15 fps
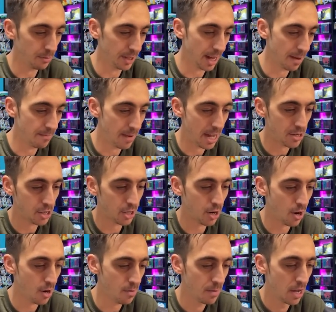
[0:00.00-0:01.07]
We got
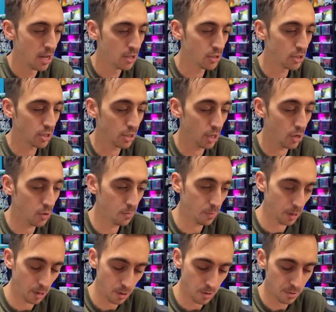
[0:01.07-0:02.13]
Magikarp,
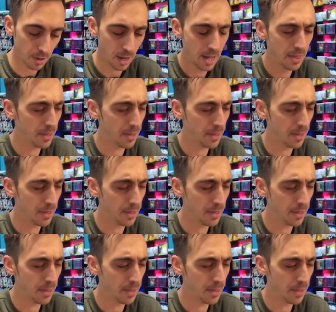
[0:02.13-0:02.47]
Slowpoke.